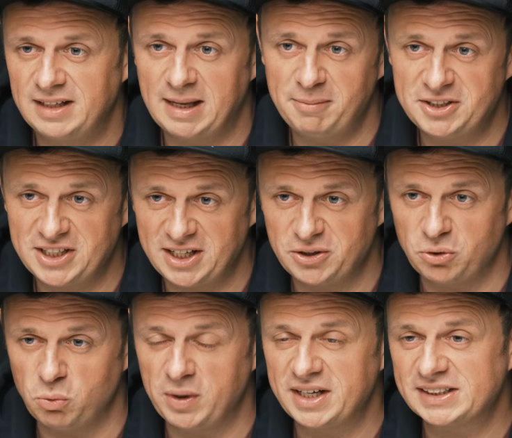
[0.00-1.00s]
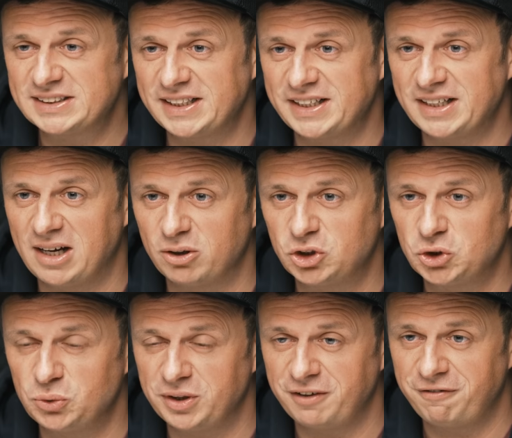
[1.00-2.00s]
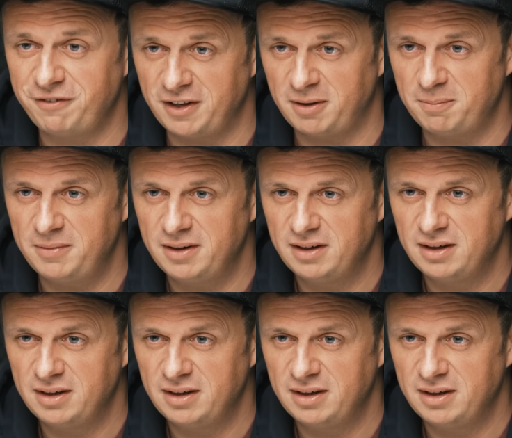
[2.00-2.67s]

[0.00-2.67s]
Let me tell you, when I started out shooting film,